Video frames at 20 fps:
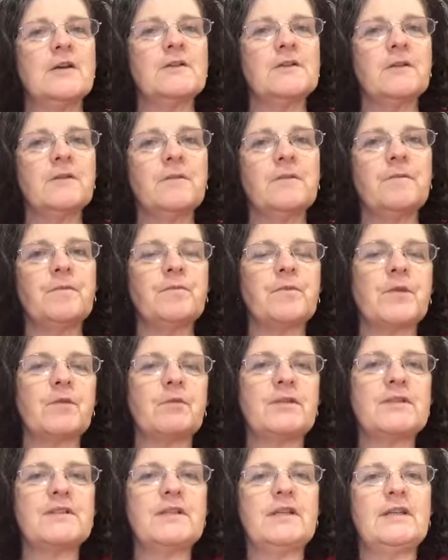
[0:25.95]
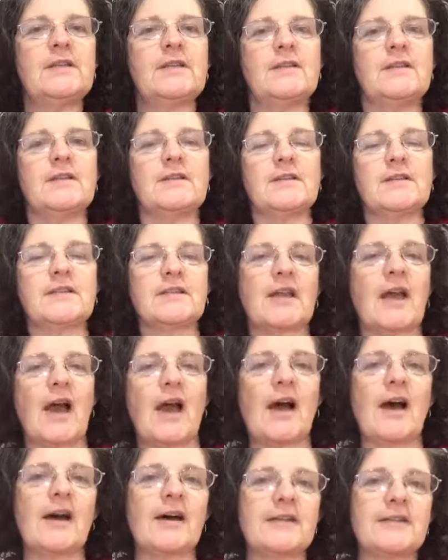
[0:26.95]
So resilience
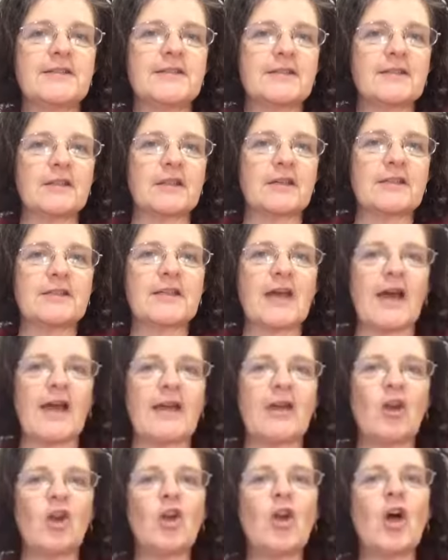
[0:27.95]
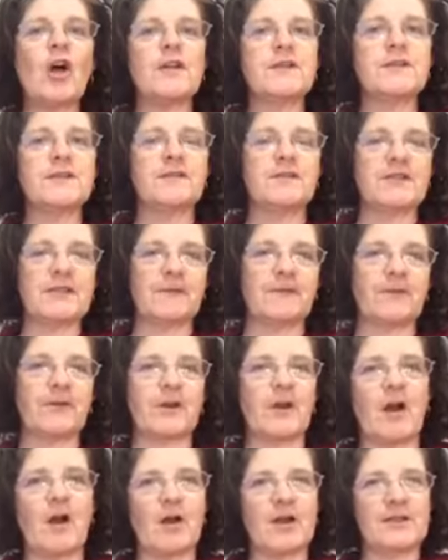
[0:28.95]
cards contain lots of
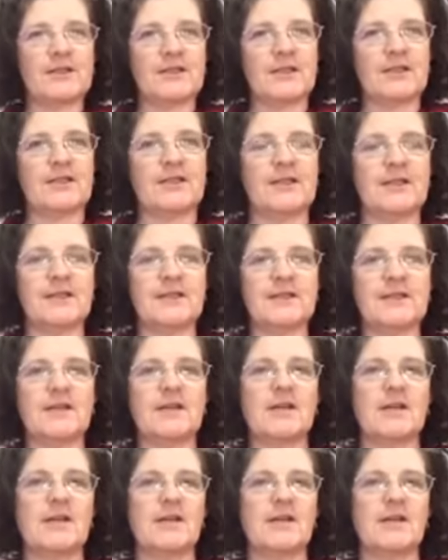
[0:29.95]
different ideas.